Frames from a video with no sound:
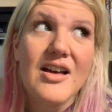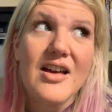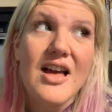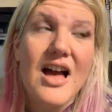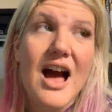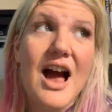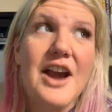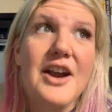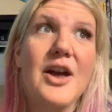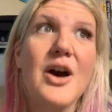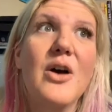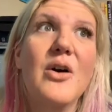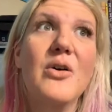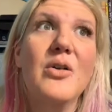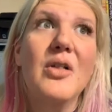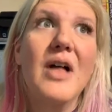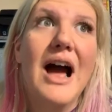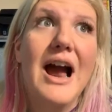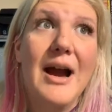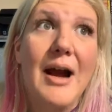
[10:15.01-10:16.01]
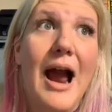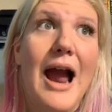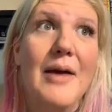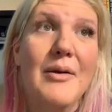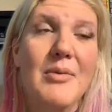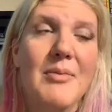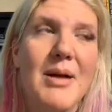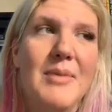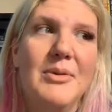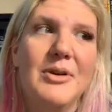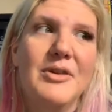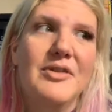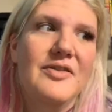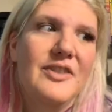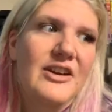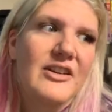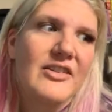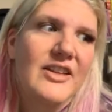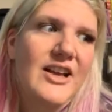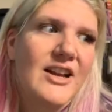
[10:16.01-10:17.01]
I know, I remember
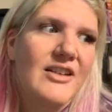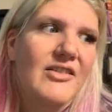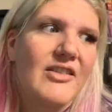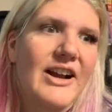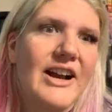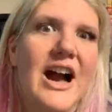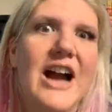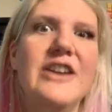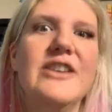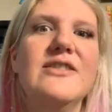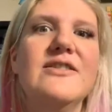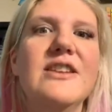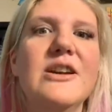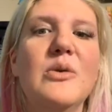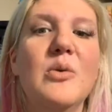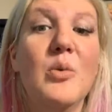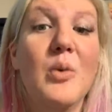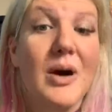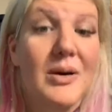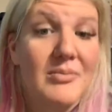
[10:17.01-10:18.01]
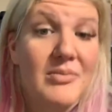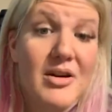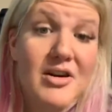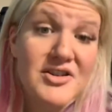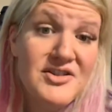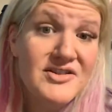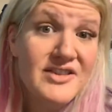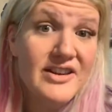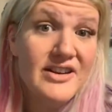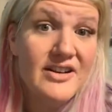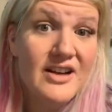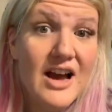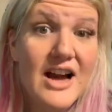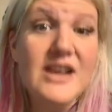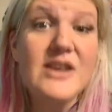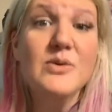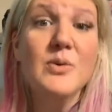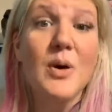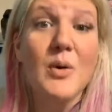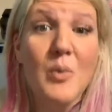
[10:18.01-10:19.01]
feeling like I just need one person. I
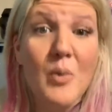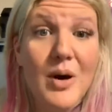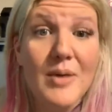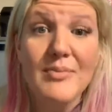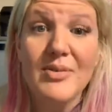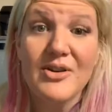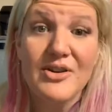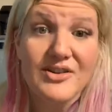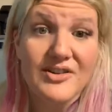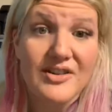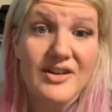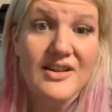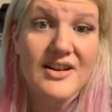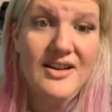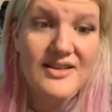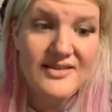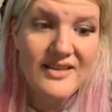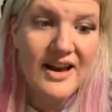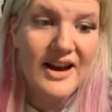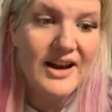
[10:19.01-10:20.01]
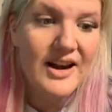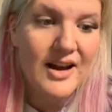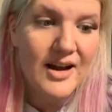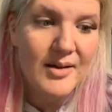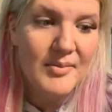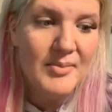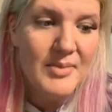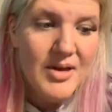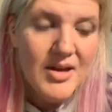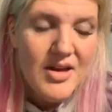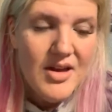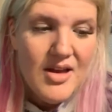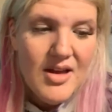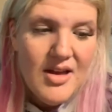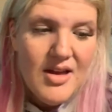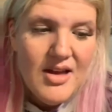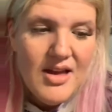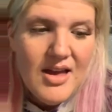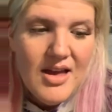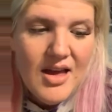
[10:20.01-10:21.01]
just want one person to sign up.
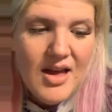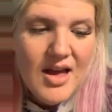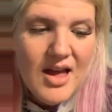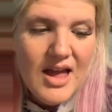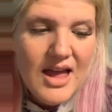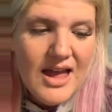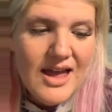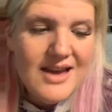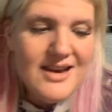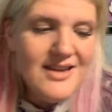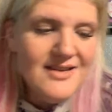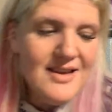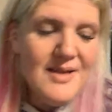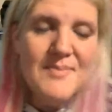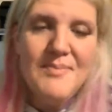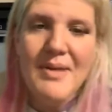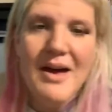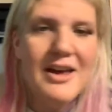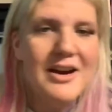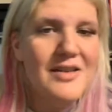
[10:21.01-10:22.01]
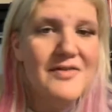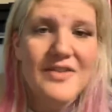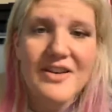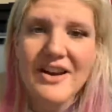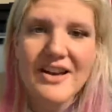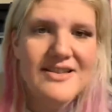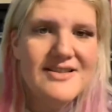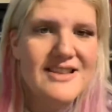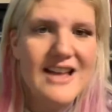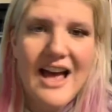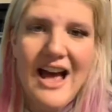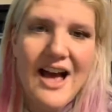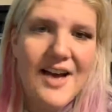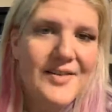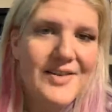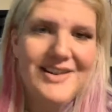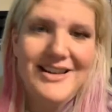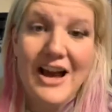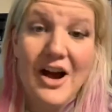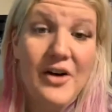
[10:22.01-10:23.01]
It doesn't benefit us to have
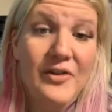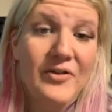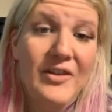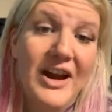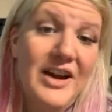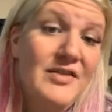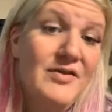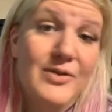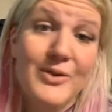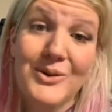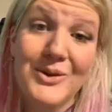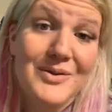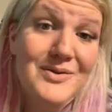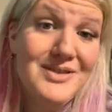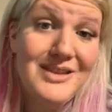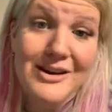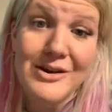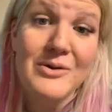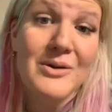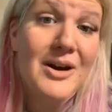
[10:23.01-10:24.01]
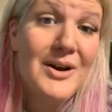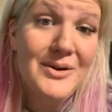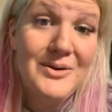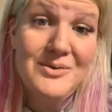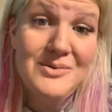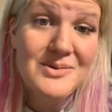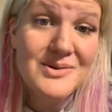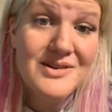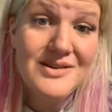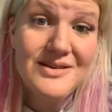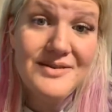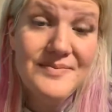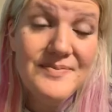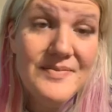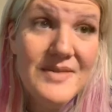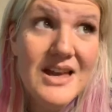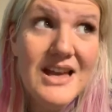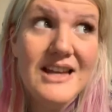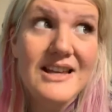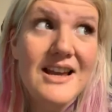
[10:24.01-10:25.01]
a downline full of zeros.
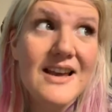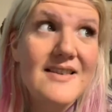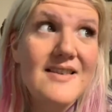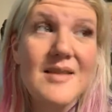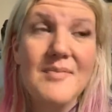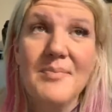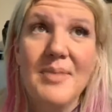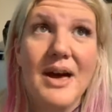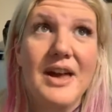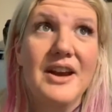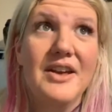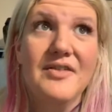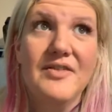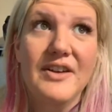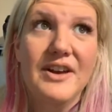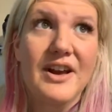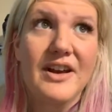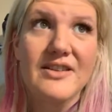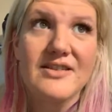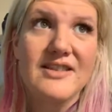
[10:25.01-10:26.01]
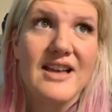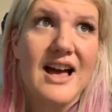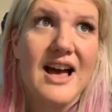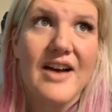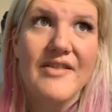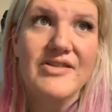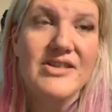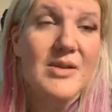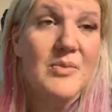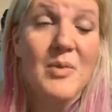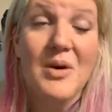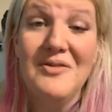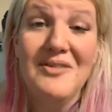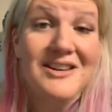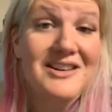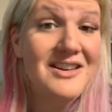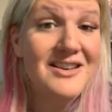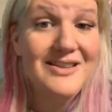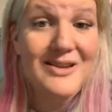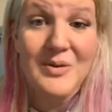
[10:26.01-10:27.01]
It doesn't benefit us to have someone
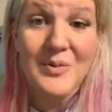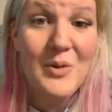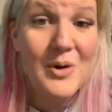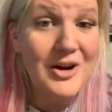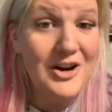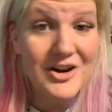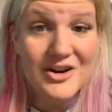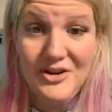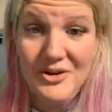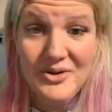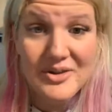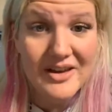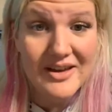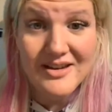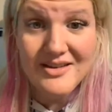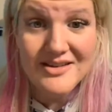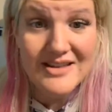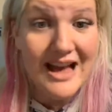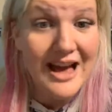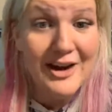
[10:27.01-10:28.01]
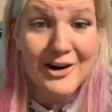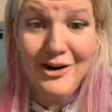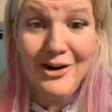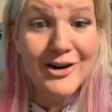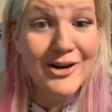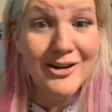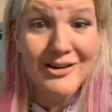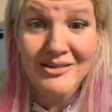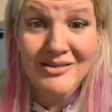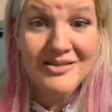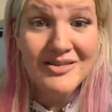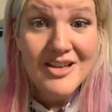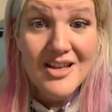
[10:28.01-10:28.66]
that doesn't want to do this at all.